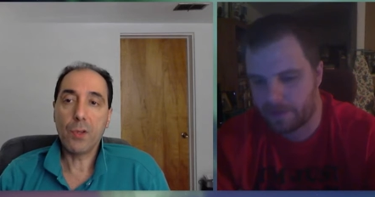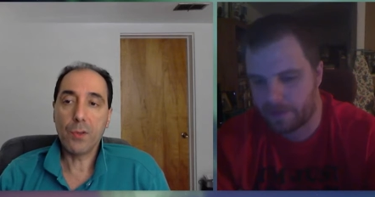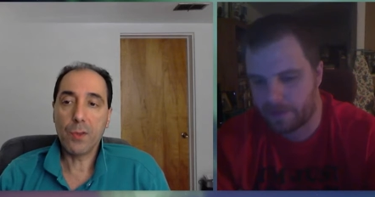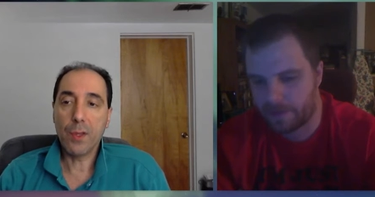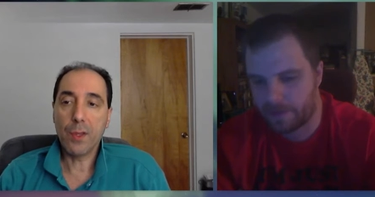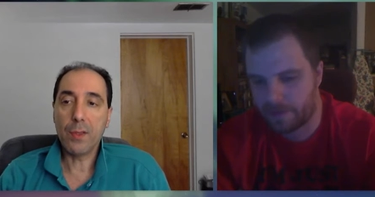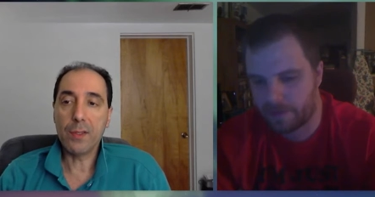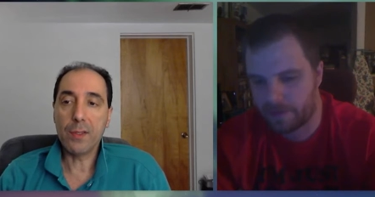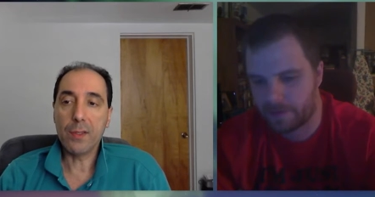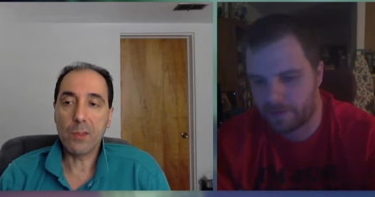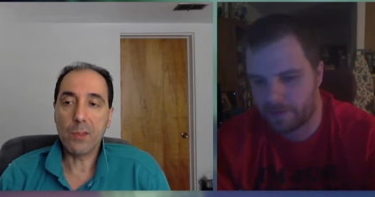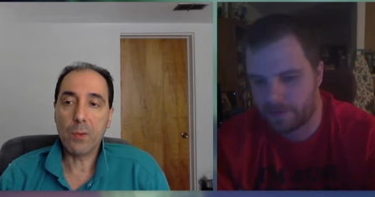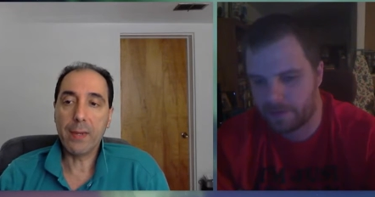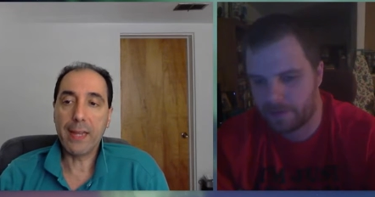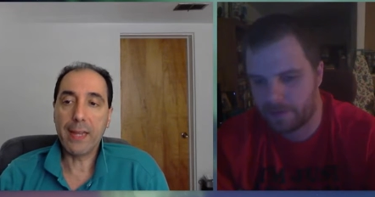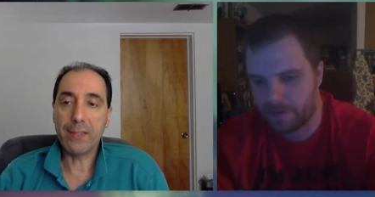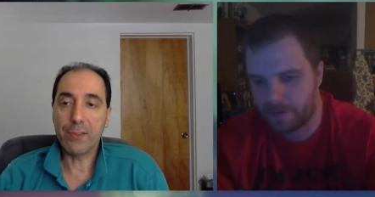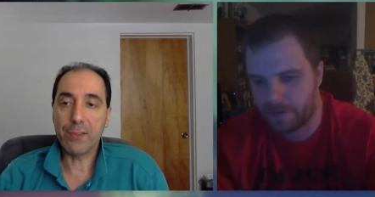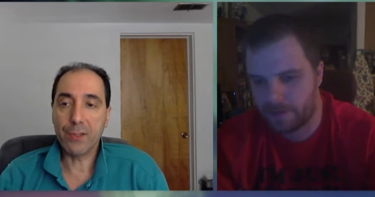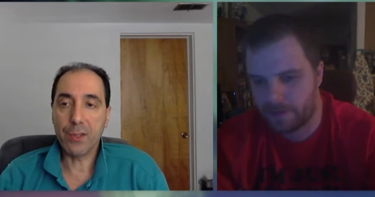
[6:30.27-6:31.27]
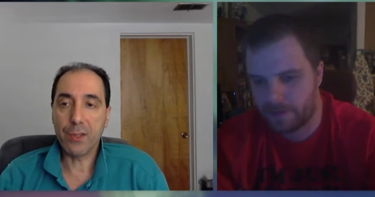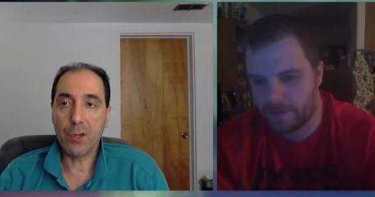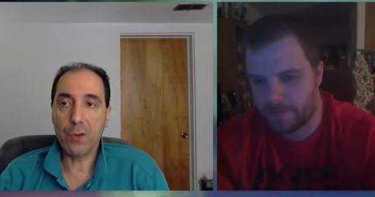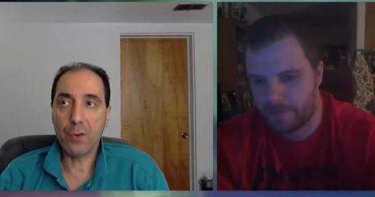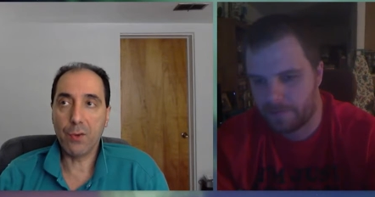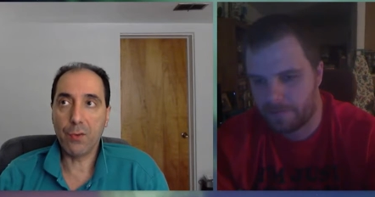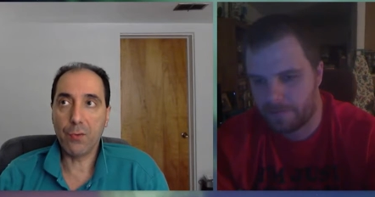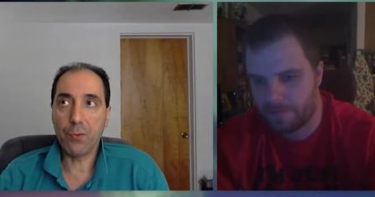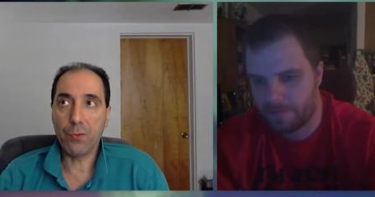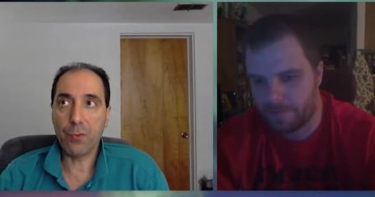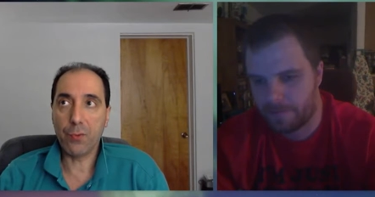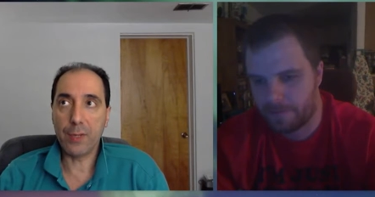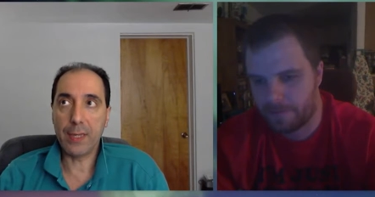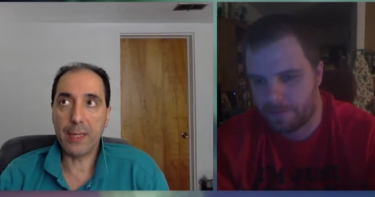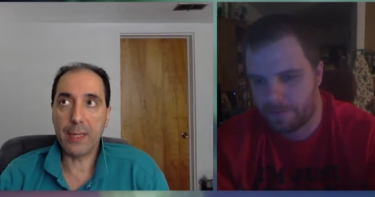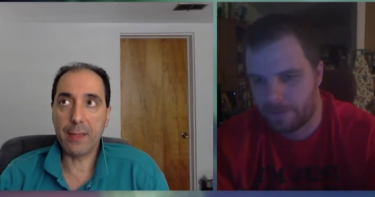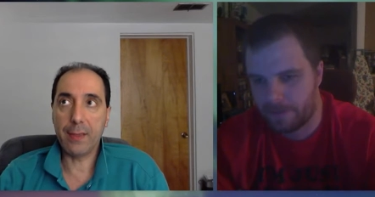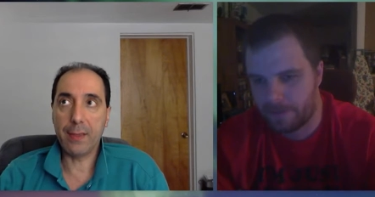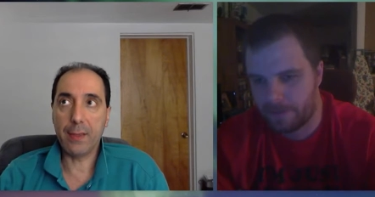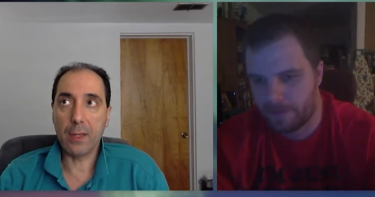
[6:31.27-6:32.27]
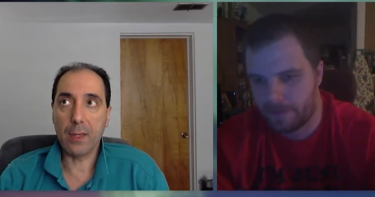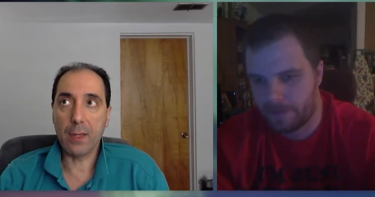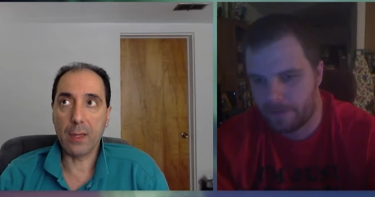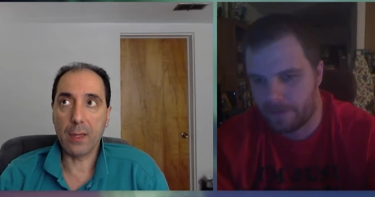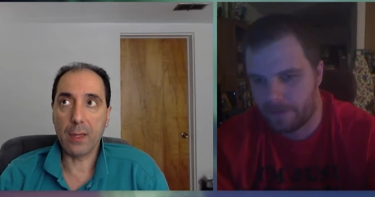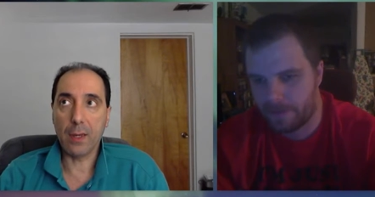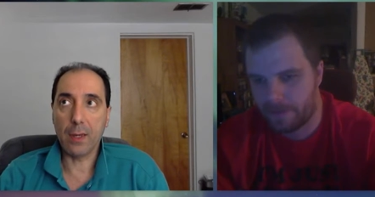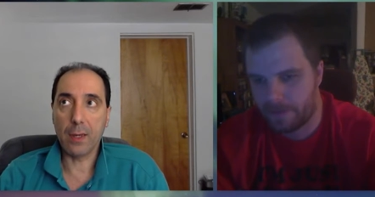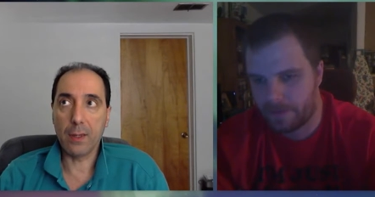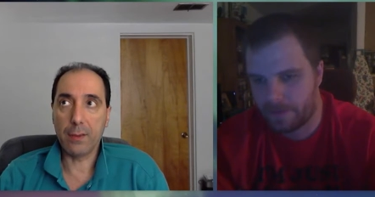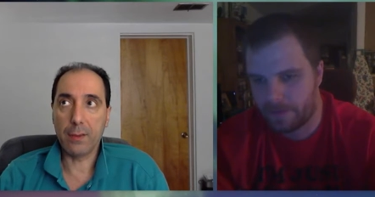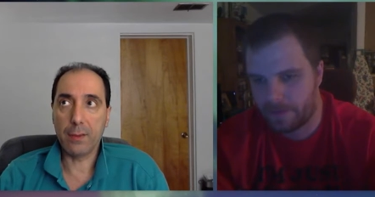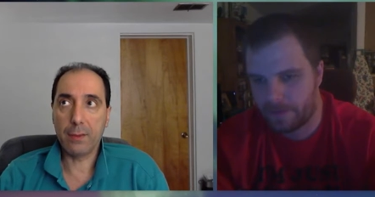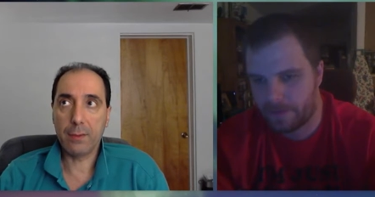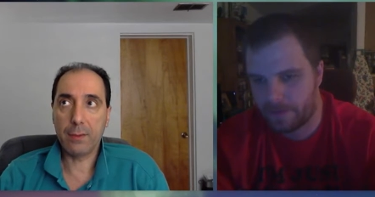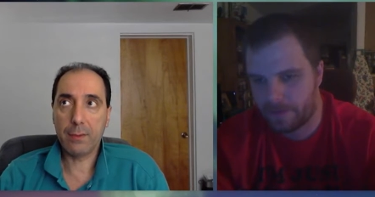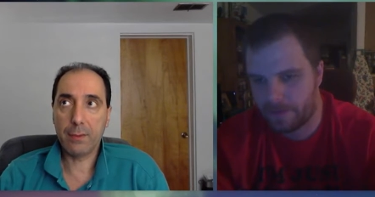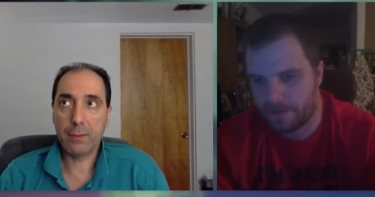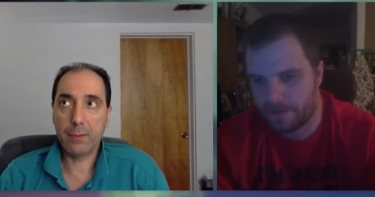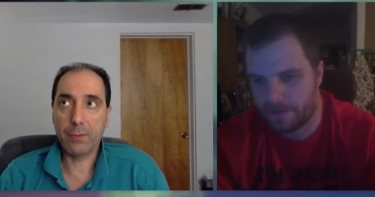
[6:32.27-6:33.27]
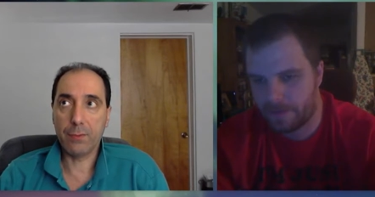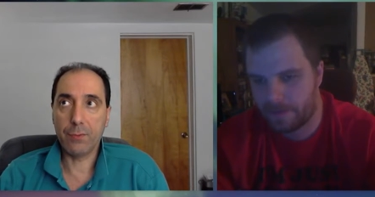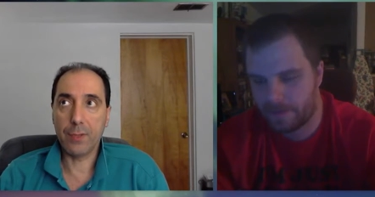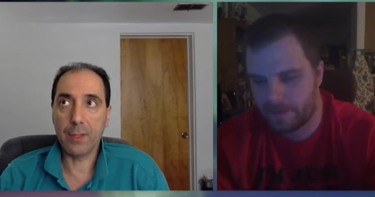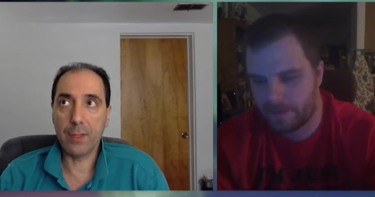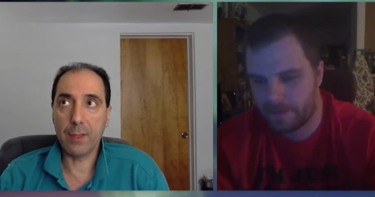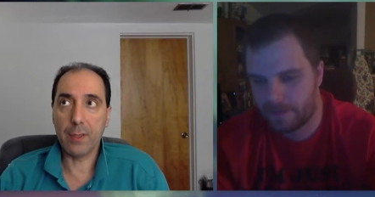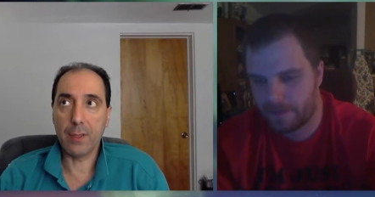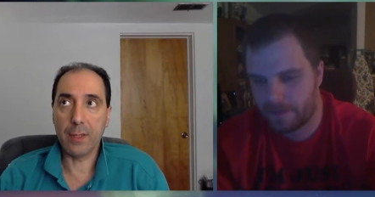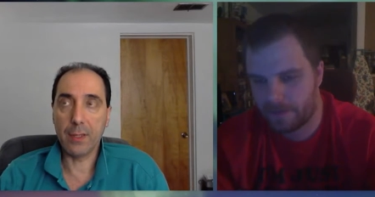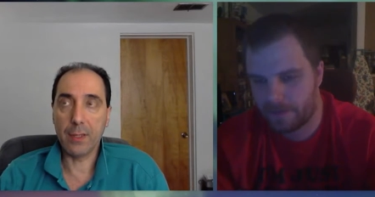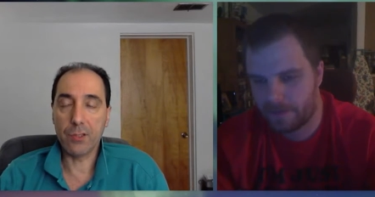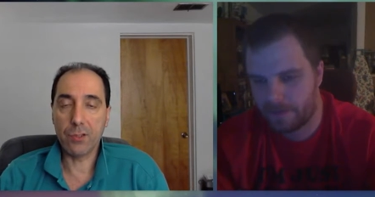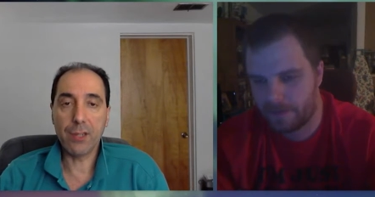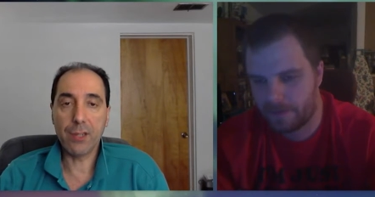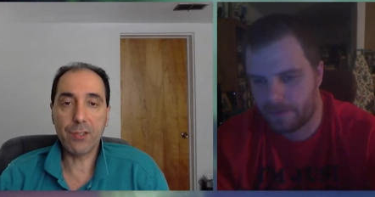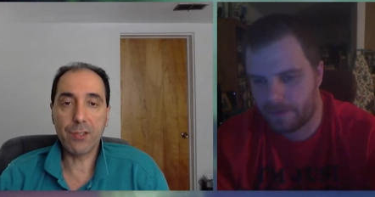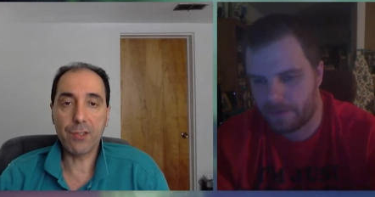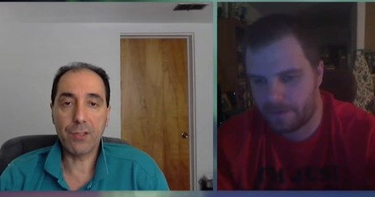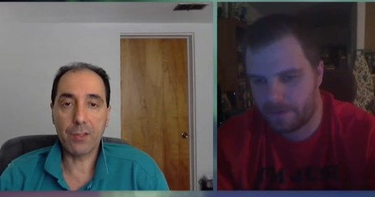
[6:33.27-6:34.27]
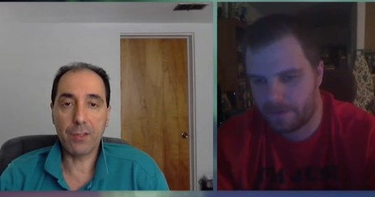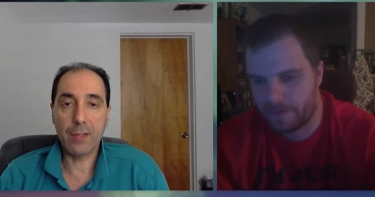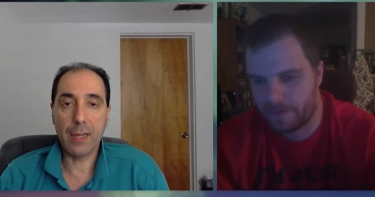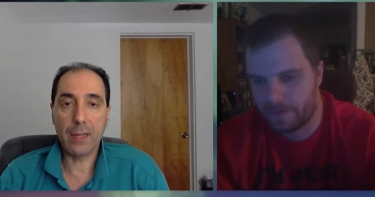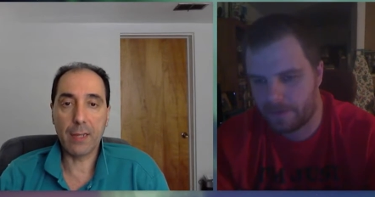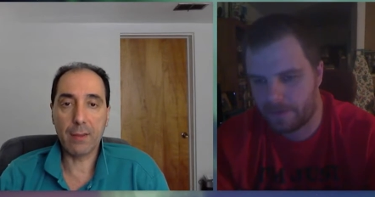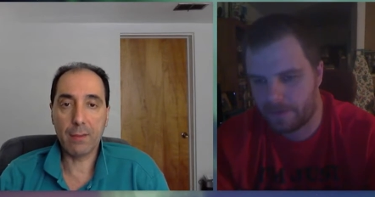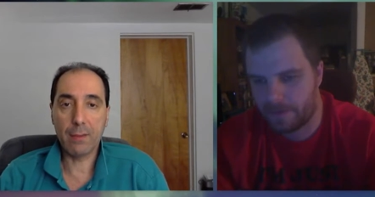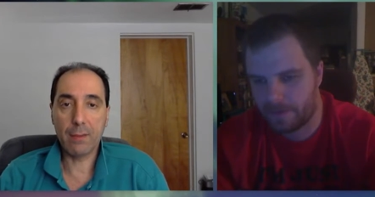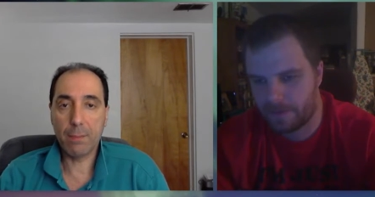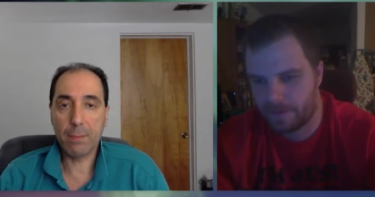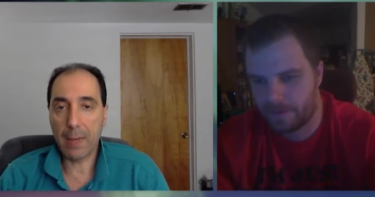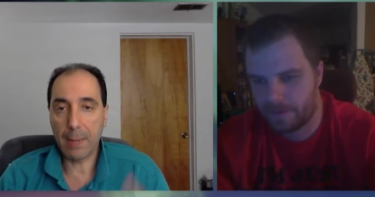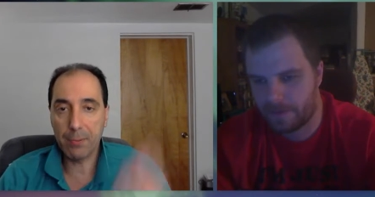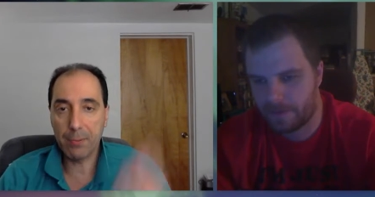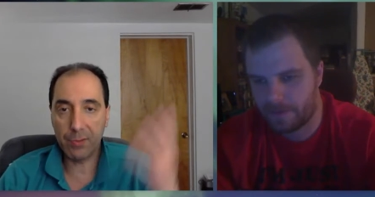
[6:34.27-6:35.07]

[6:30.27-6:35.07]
Speaker 1: know, then someone has to go read the uh, read the instructions that pops